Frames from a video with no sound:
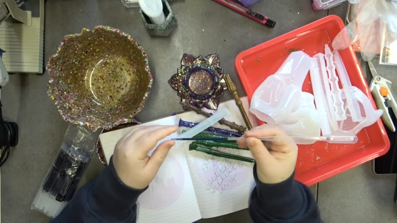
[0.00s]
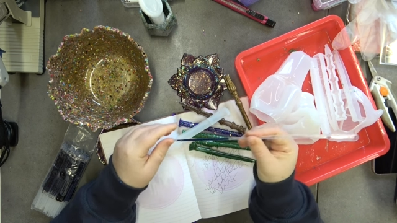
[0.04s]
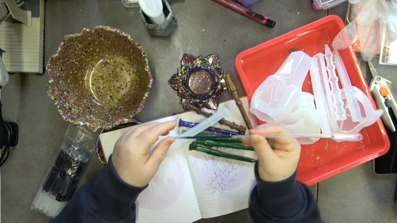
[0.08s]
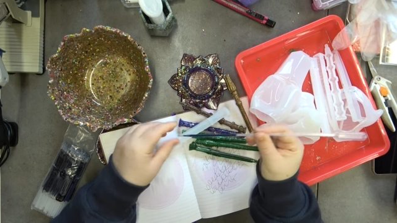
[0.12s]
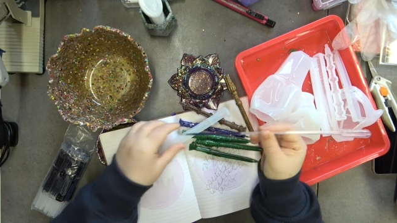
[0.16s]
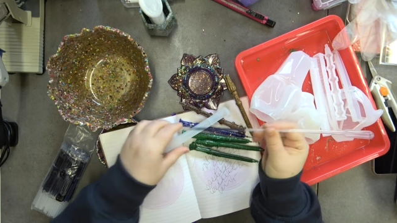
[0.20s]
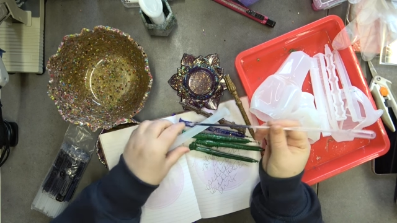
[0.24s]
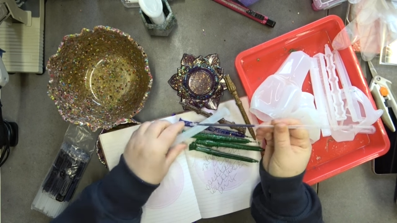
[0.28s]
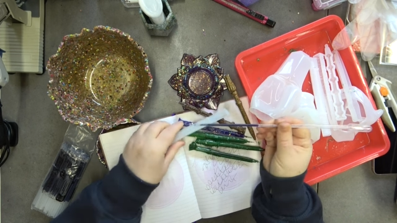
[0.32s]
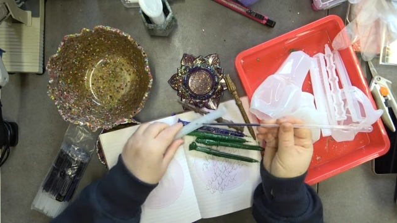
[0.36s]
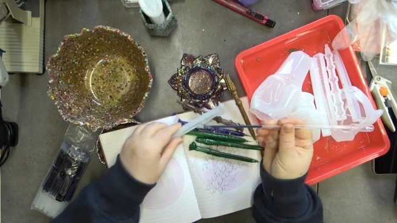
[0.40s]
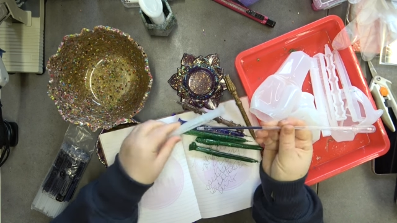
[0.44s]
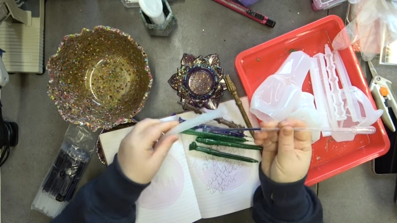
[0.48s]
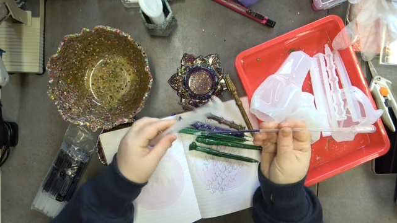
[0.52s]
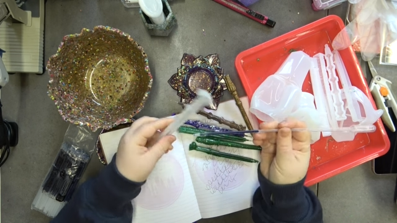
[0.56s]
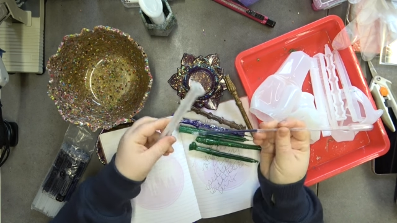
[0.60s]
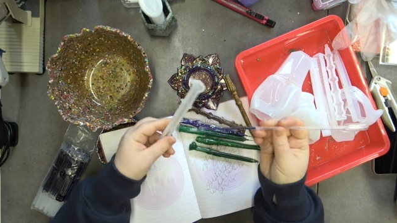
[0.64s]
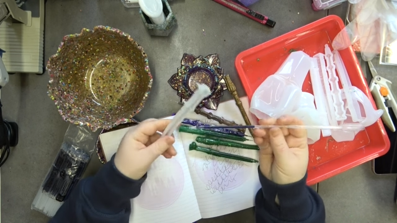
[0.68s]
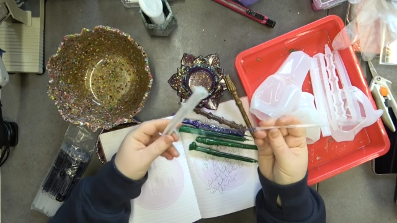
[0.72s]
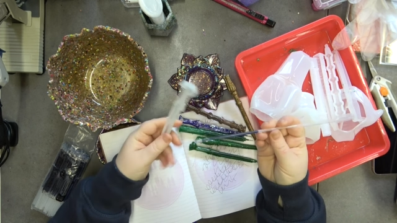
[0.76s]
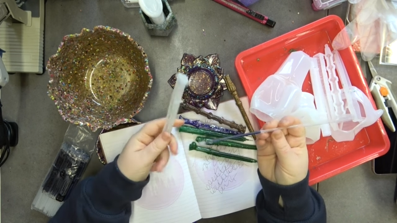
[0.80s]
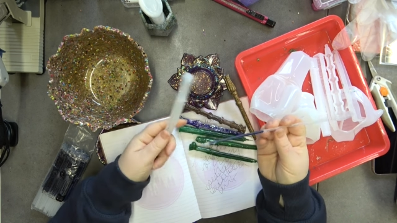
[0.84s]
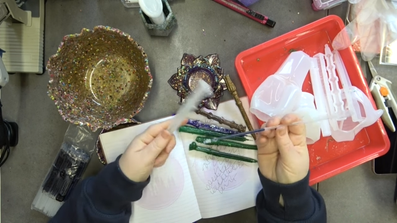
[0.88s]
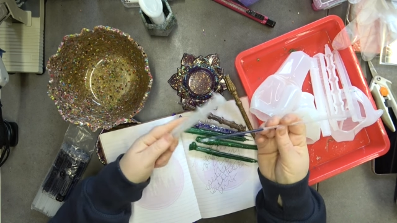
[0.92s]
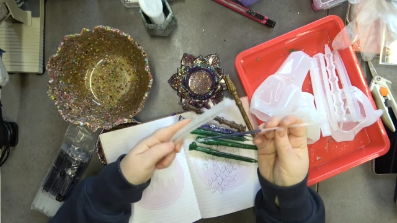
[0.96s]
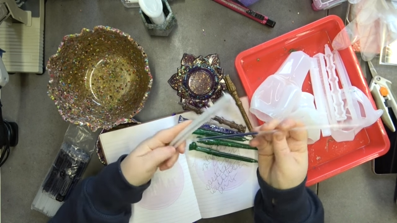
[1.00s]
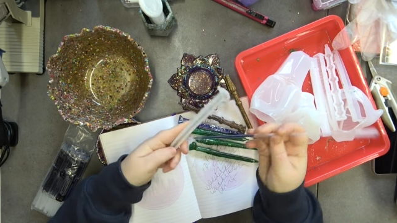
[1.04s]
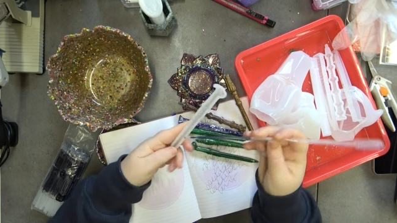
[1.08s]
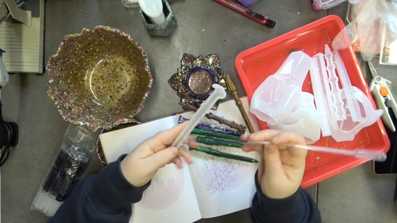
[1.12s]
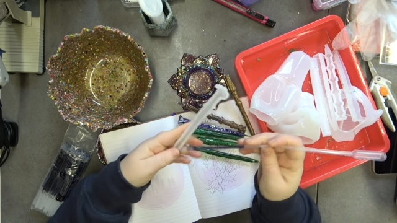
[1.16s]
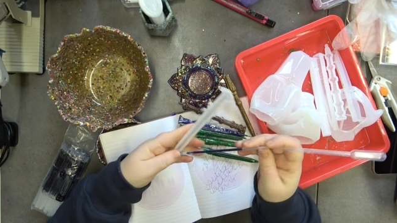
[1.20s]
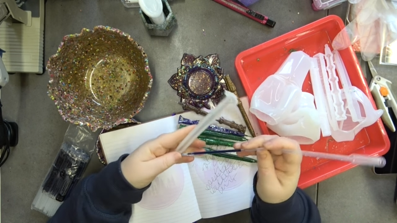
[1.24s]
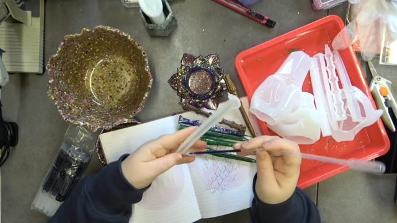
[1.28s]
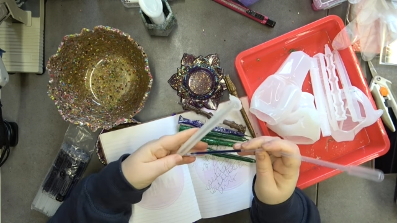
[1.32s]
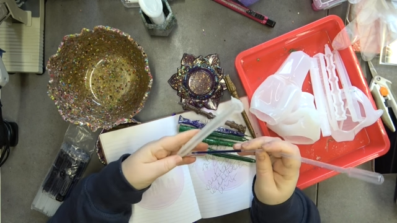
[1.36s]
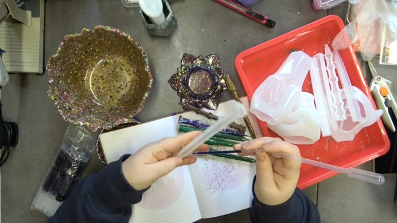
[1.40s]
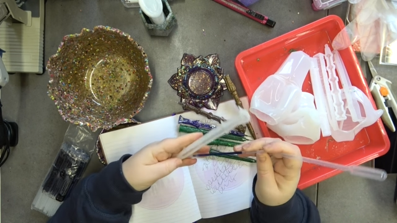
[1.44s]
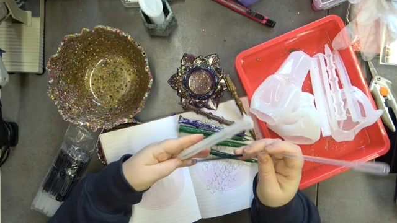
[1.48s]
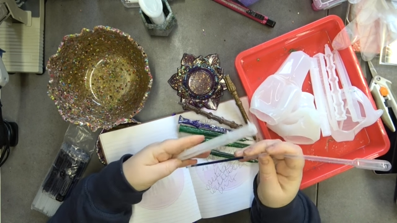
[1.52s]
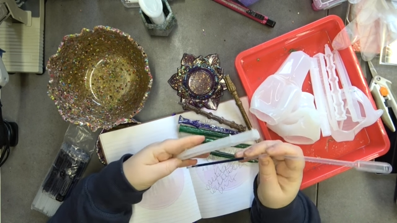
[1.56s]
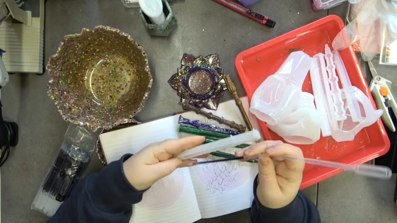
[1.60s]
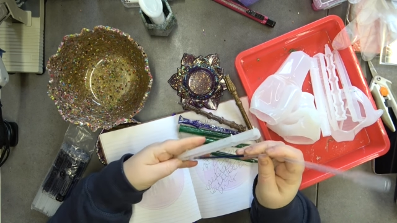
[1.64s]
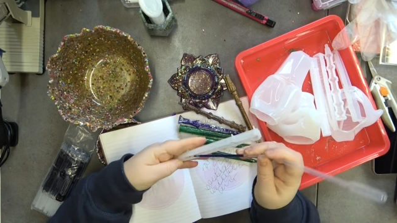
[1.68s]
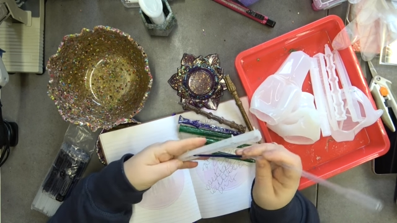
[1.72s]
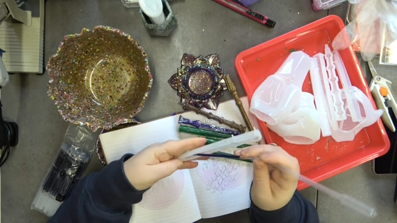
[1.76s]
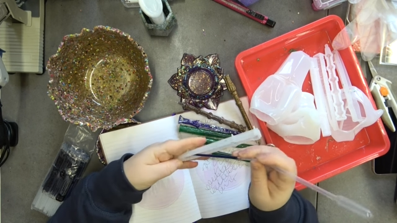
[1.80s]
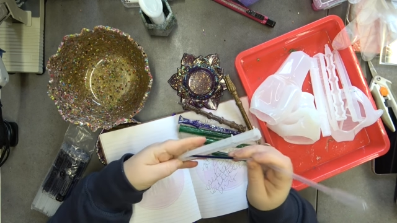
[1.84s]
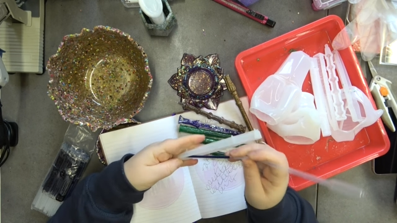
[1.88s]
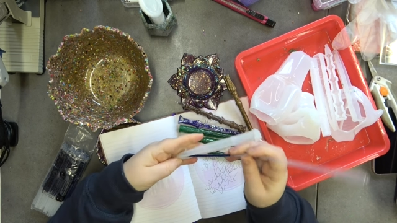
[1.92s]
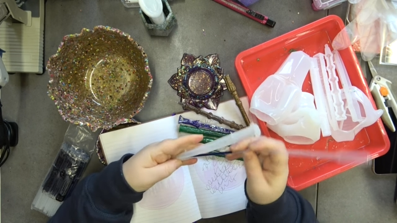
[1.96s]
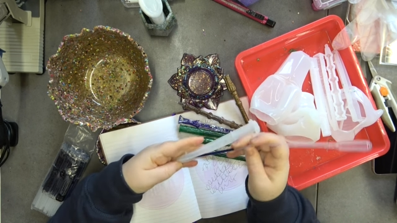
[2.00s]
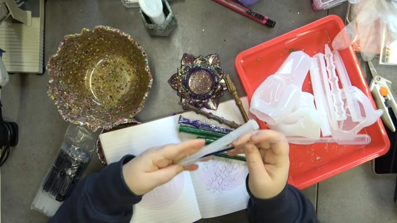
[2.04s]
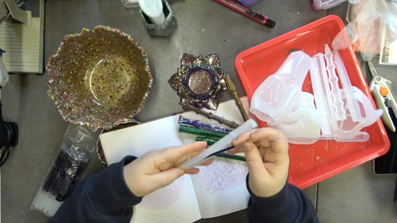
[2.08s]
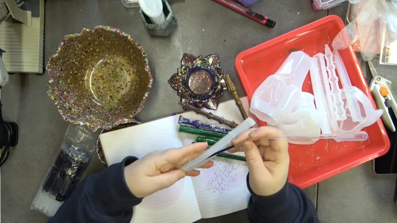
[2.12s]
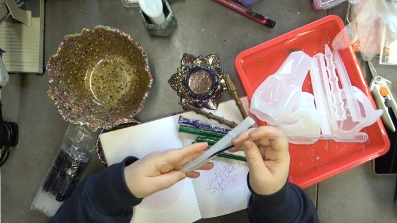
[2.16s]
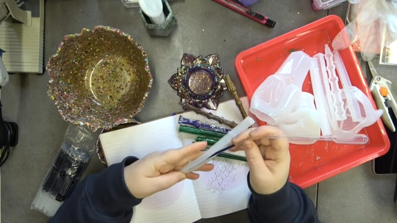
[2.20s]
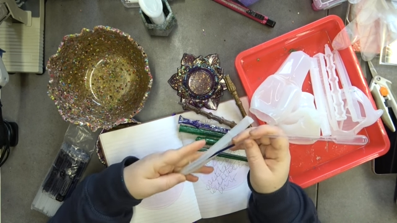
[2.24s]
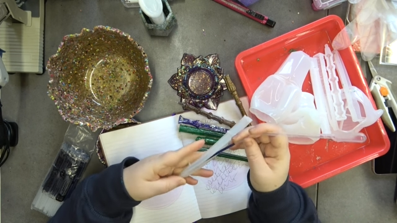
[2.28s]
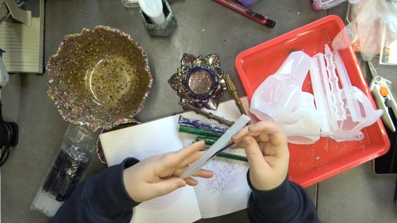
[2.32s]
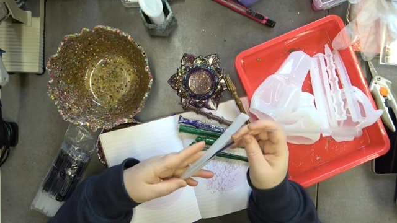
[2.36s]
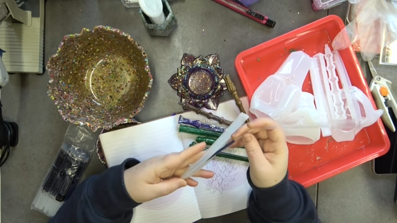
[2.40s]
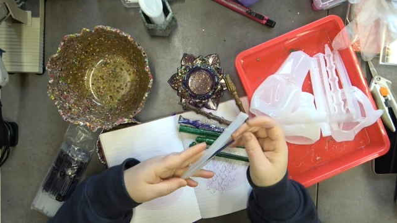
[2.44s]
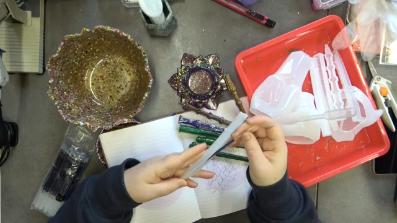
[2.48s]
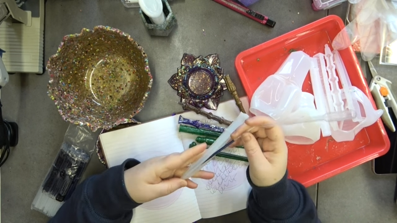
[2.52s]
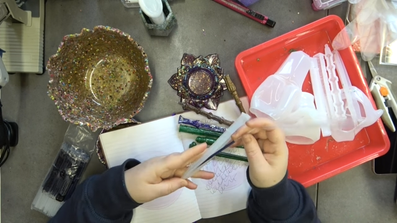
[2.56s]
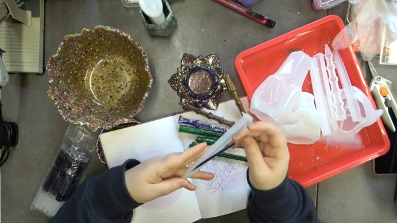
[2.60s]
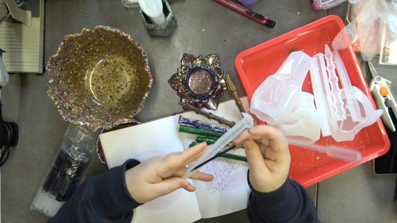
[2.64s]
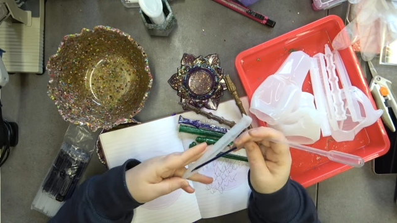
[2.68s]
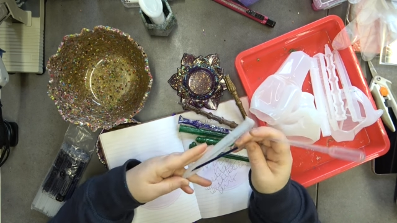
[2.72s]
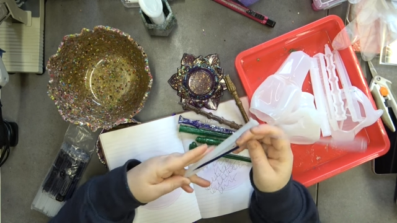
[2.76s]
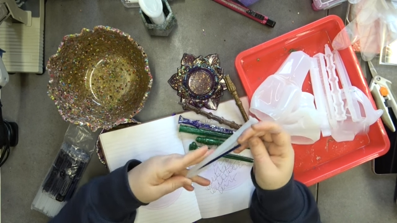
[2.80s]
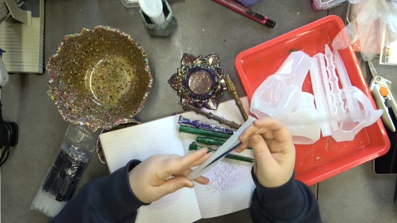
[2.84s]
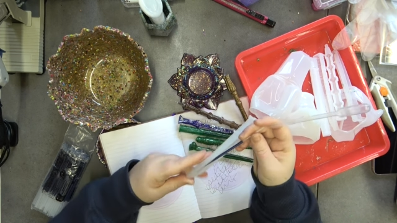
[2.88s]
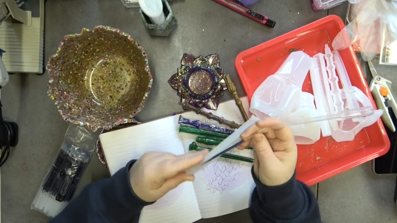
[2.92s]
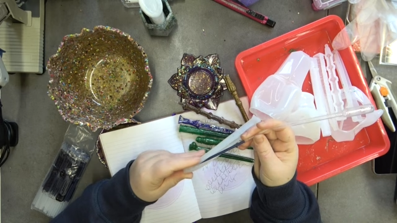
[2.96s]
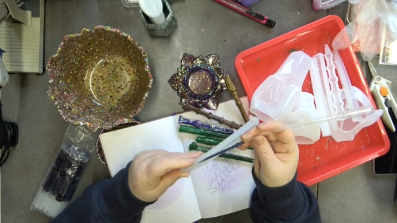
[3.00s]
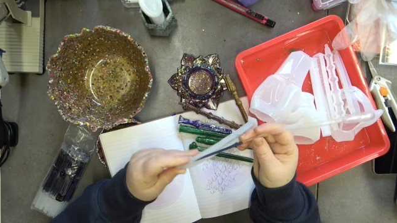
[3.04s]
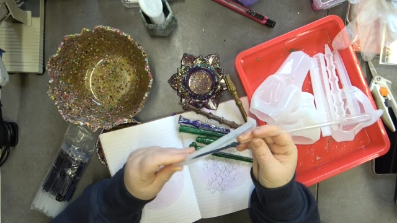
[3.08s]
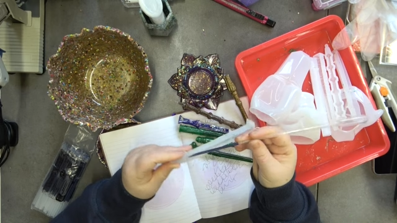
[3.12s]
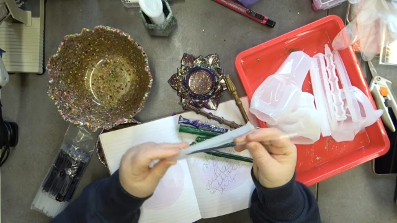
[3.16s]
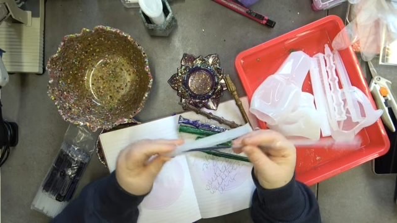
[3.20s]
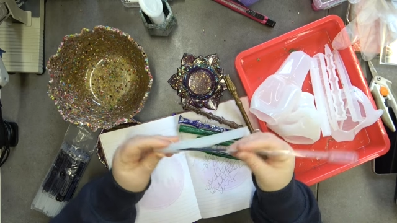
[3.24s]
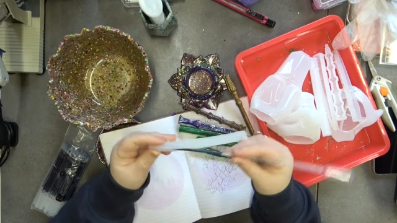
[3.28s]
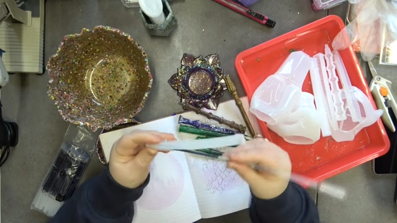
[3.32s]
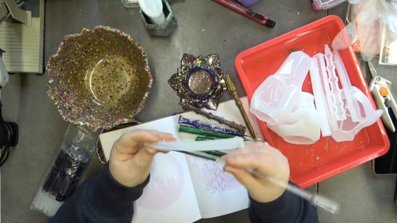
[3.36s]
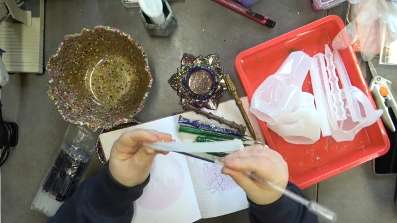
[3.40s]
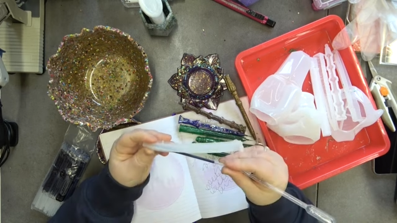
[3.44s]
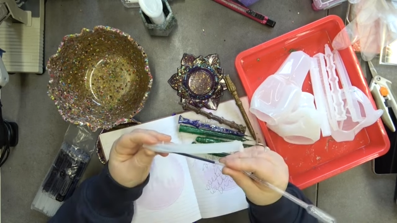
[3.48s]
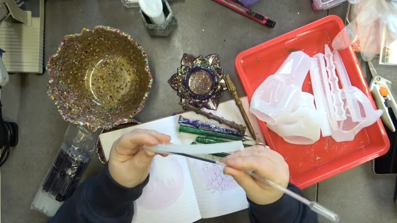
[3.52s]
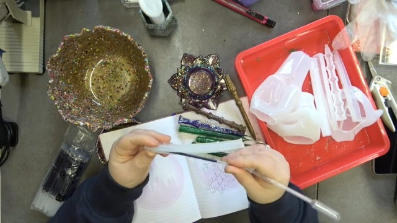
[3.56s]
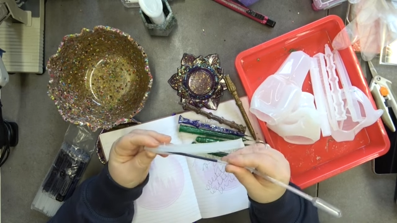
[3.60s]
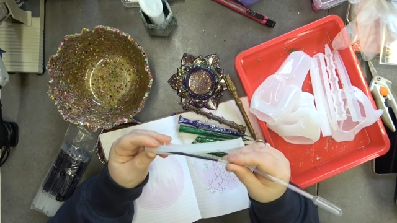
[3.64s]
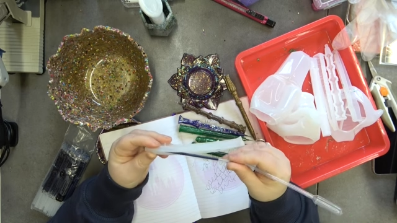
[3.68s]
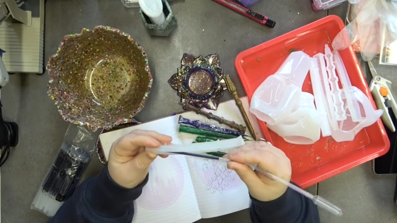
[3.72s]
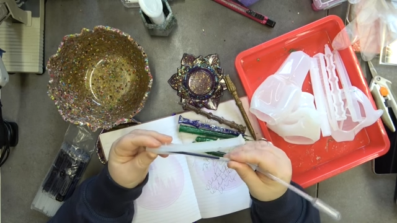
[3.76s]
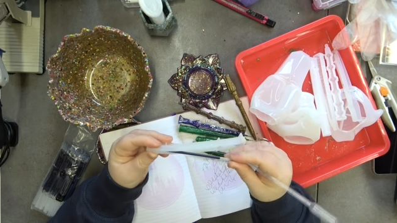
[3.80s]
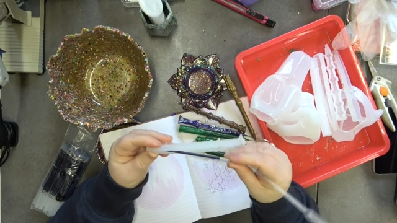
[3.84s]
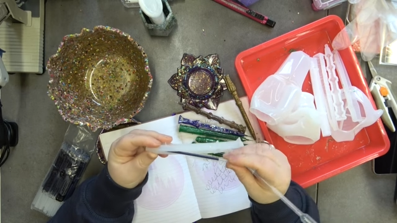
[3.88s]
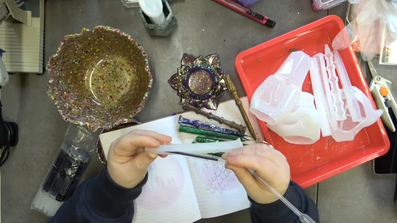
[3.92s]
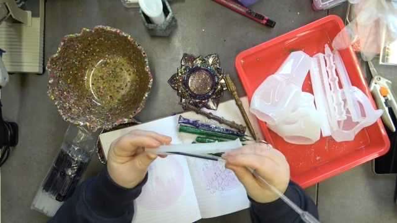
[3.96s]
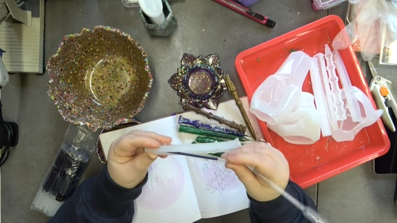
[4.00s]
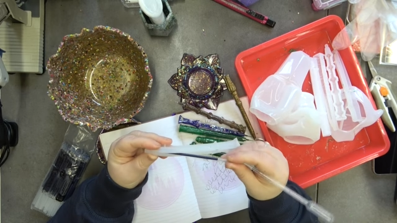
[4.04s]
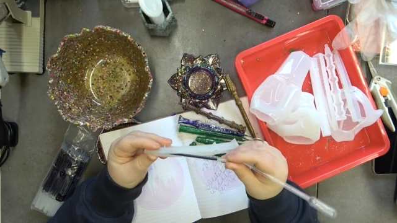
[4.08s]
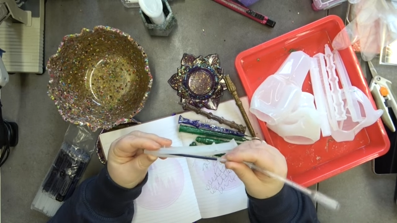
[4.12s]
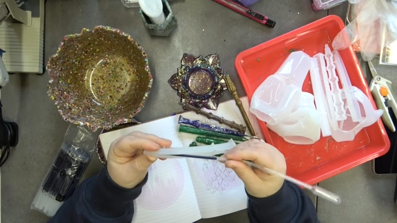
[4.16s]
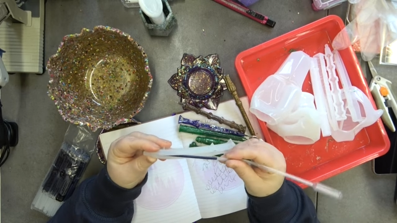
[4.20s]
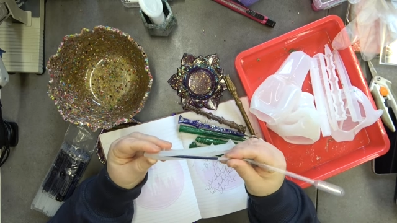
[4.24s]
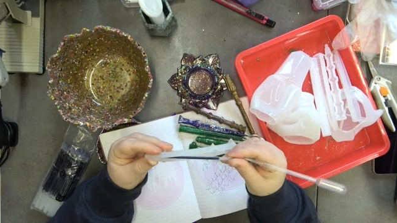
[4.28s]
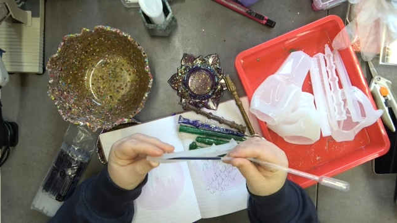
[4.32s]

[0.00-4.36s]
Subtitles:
[unreadable: no face in view]